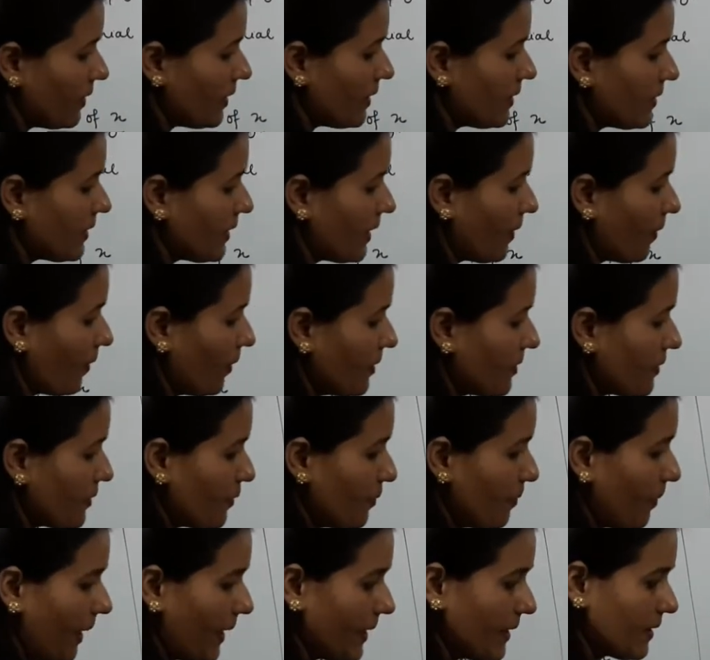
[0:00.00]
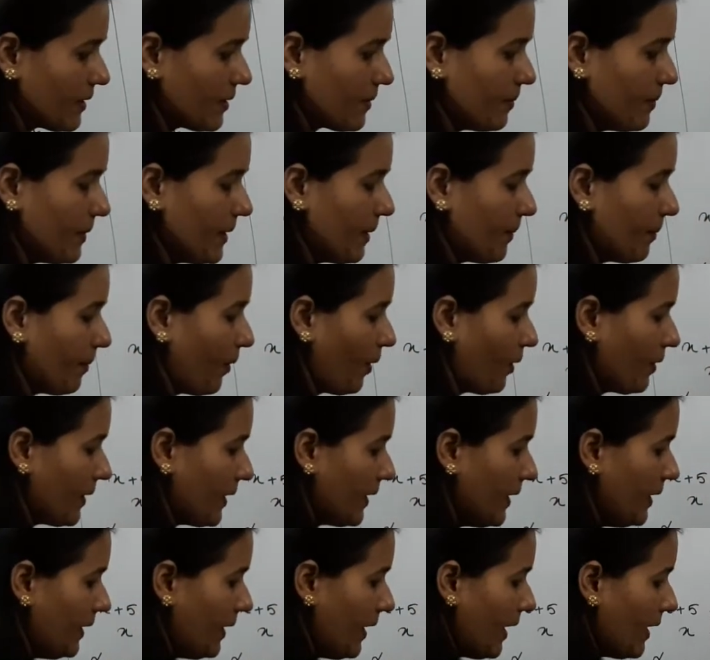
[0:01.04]
is equals to minus b upon
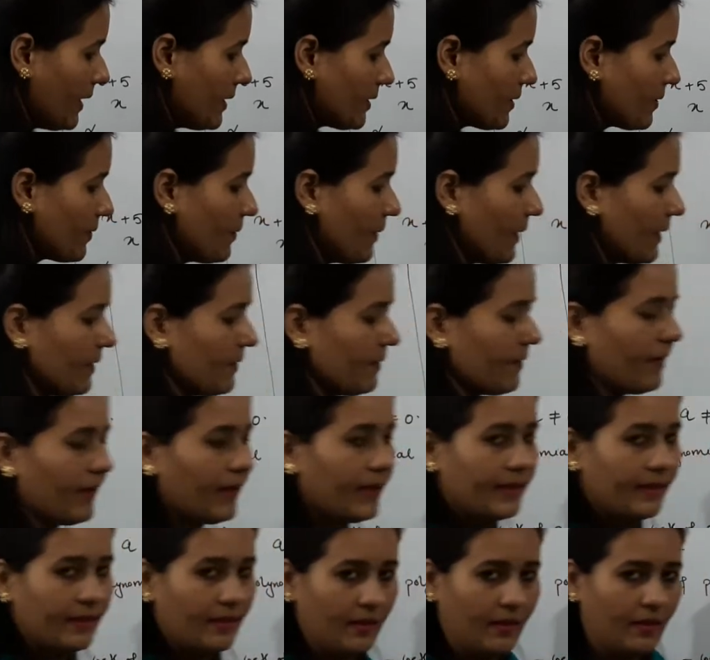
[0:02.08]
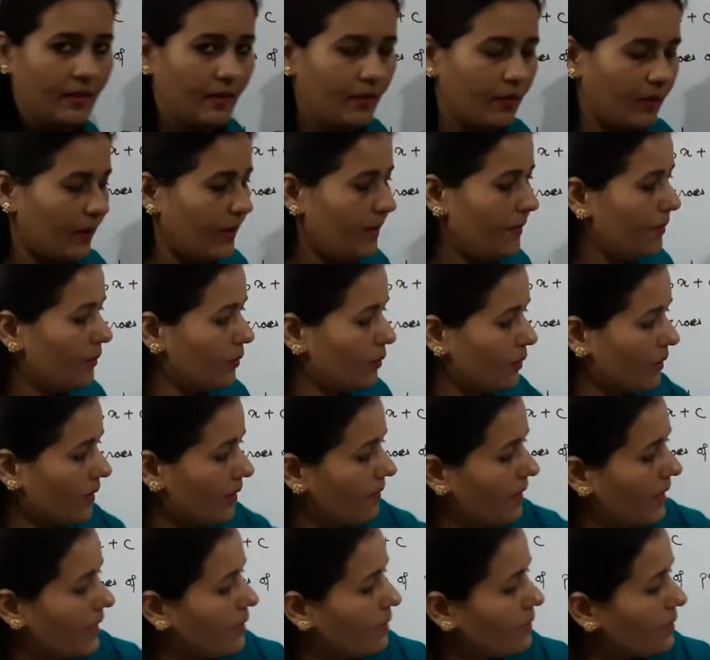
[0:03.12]
a, hence verified. Okay, both the
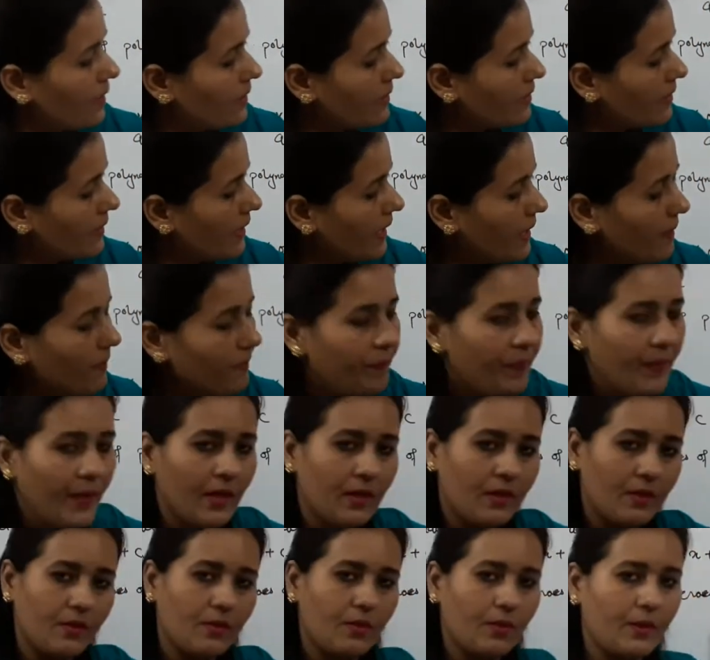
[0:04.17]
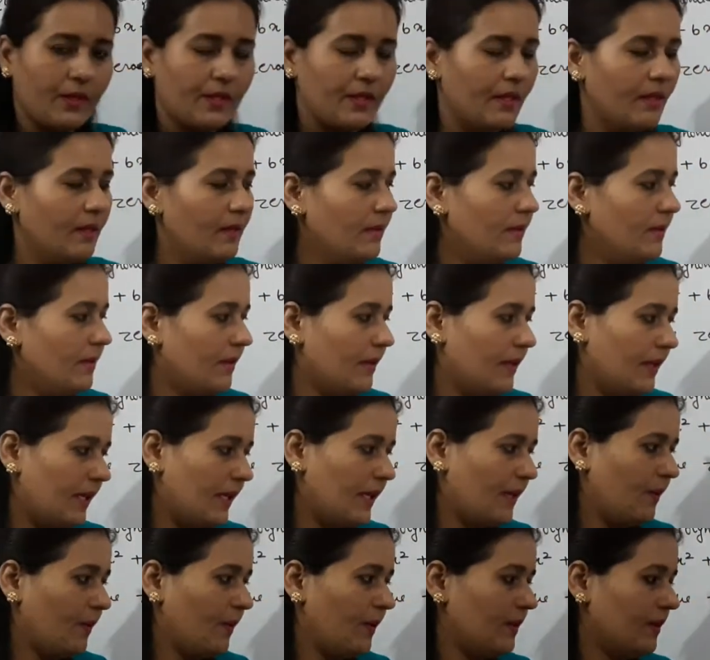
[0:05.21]
values are same. So it is
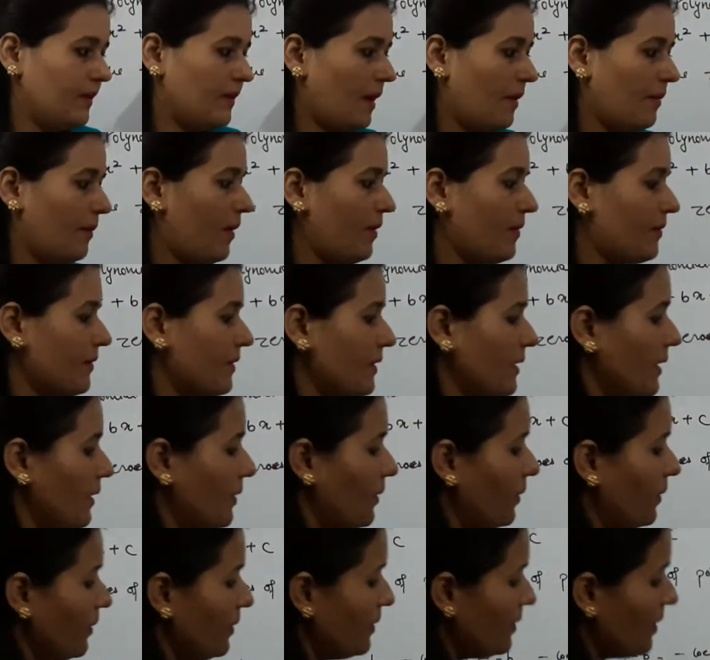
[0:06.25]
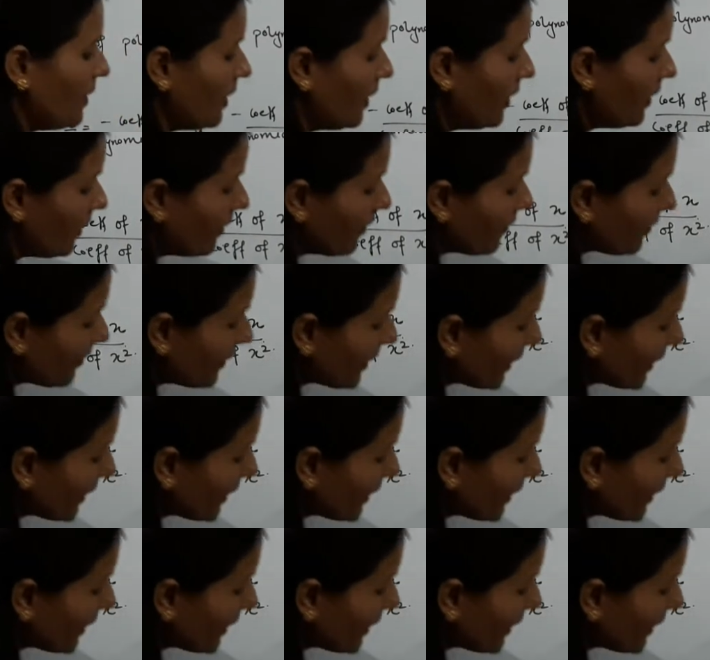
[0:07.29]
equal. Sum of zeros, we